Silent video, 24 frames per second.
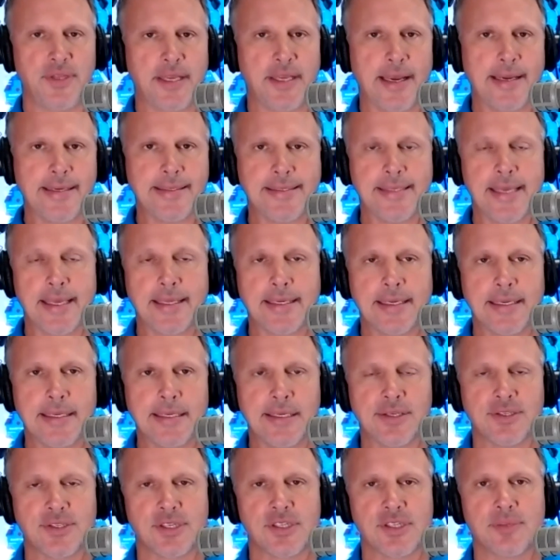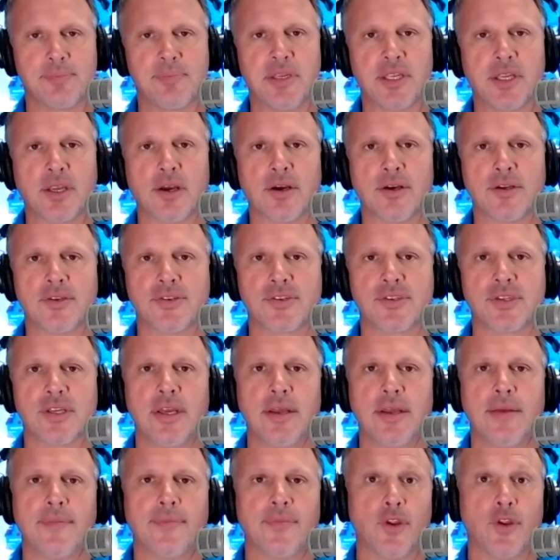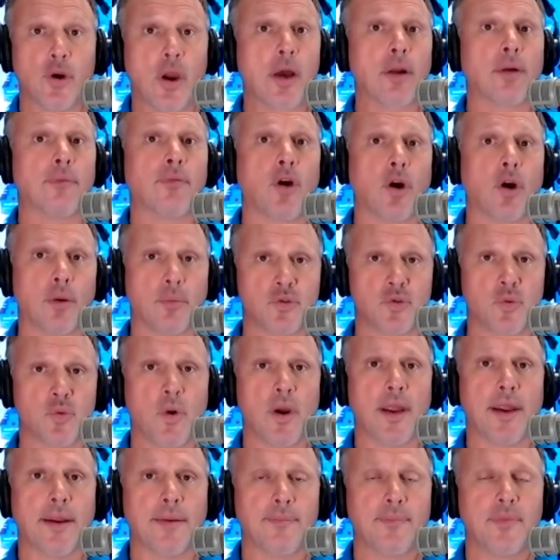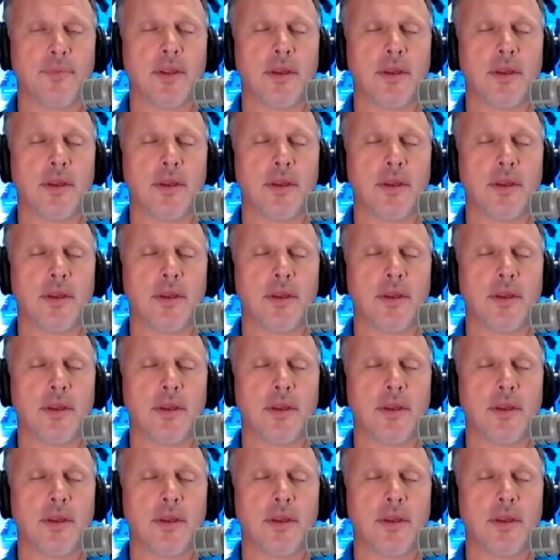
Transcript: identities is because they're out of harm's way.